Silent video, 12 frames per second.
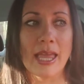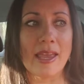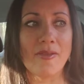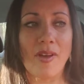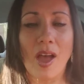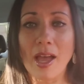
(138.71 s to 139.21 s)

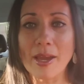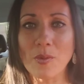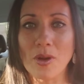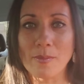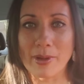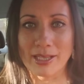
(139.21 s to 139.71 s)
If I
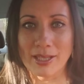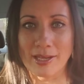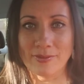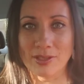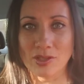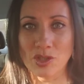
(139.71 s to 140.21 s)
want my
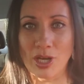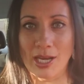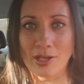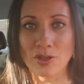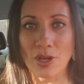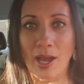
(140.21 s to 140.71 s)
life to
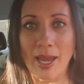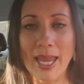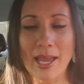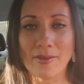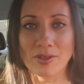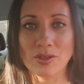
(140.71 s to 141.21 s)
change, I
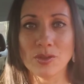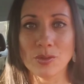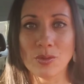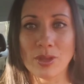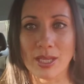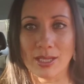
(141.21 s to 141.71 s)
have to
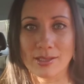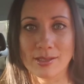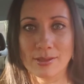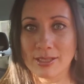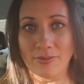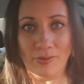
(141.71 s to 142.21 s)
do
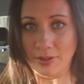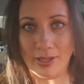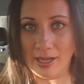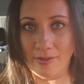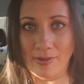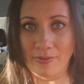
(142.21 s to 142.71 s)
things different
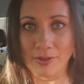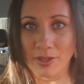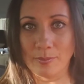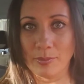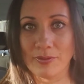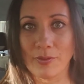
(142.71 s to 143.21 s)
than I've ever
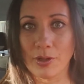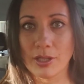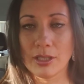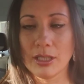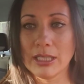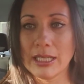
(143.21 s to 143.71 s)
done
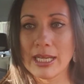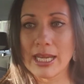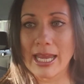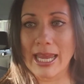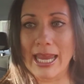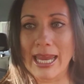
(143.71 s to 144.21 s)
before.
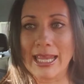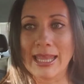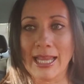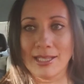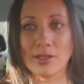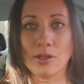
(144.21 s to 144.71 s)

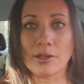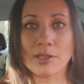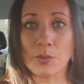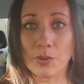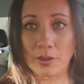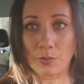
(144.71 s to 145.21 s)
And that
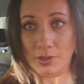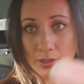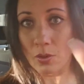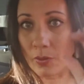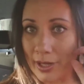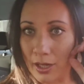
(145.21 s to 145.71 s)
starts with
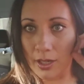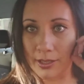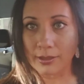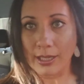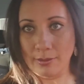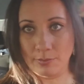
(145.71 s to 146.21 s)
going
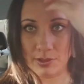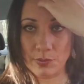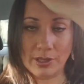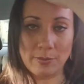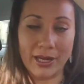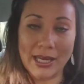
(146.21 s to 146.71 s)
on in
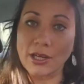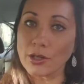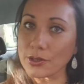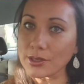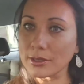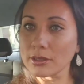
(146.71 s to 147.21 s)
between my
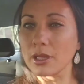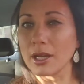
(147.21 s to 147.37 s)
ears.